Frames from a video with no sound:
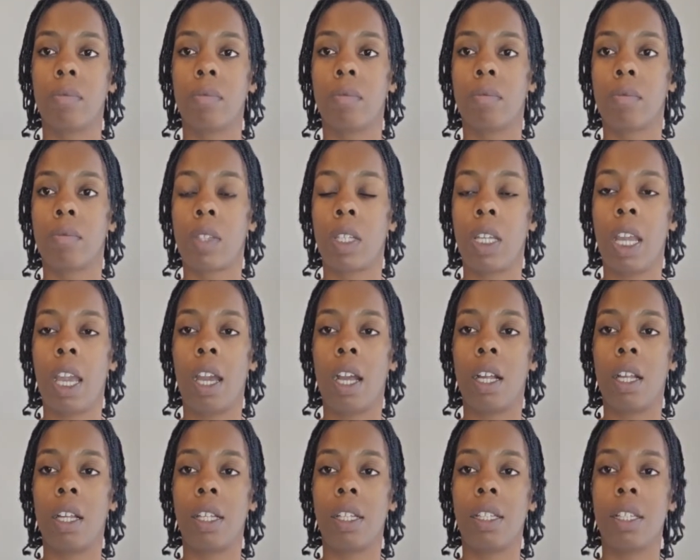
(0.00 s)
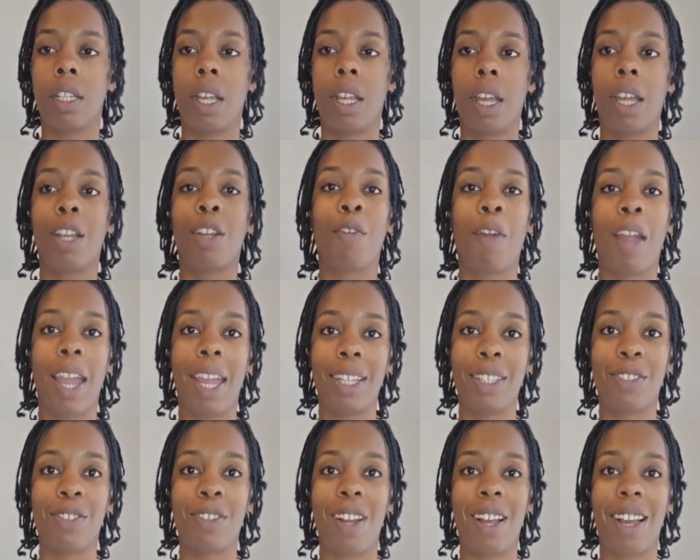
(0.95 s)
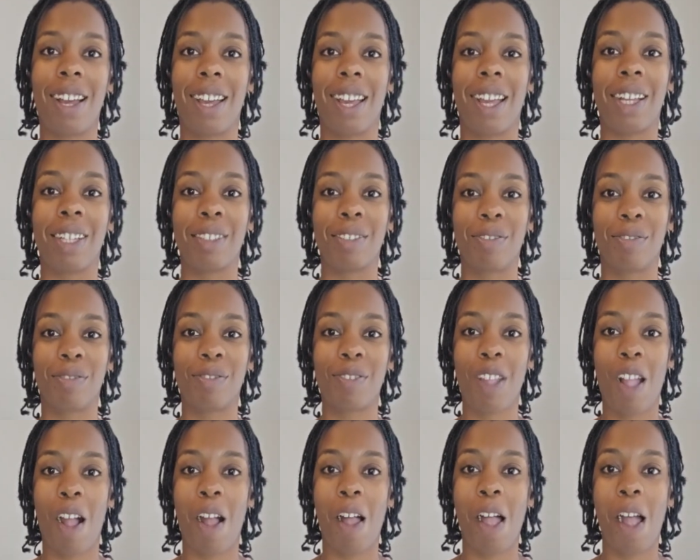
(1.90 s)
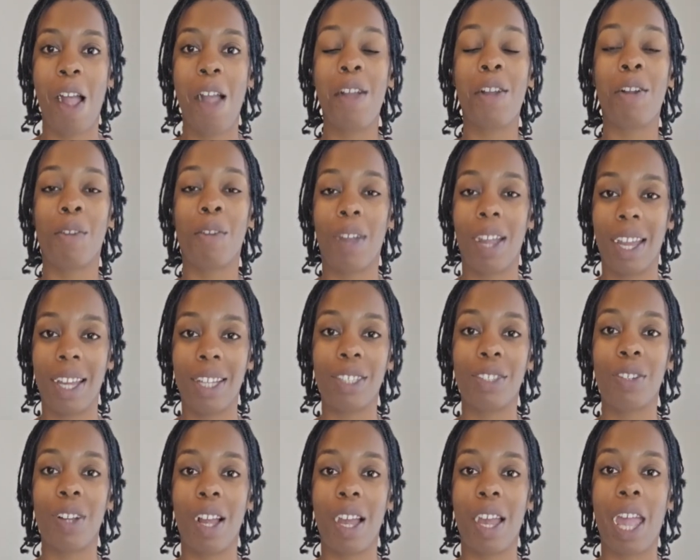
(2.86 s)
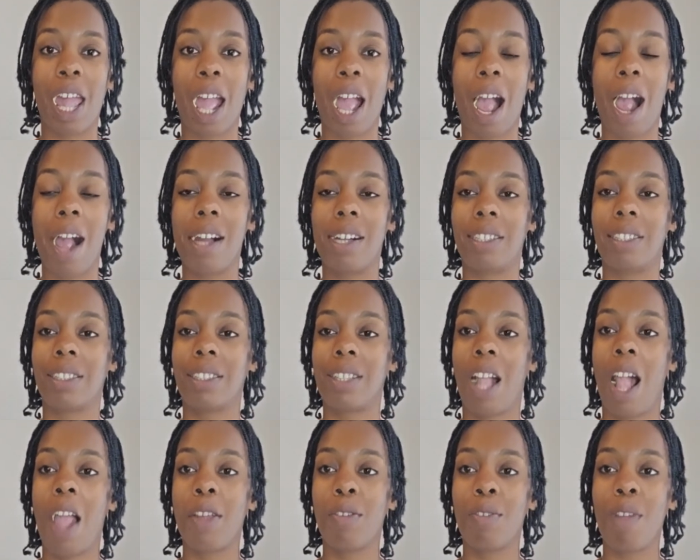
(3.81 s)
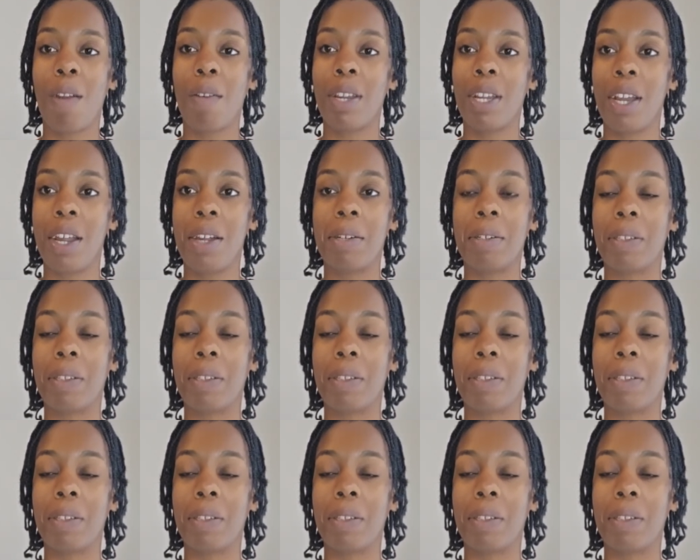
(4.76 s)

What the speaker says: Yeah. Grand Trine. Grand Trine. You already know.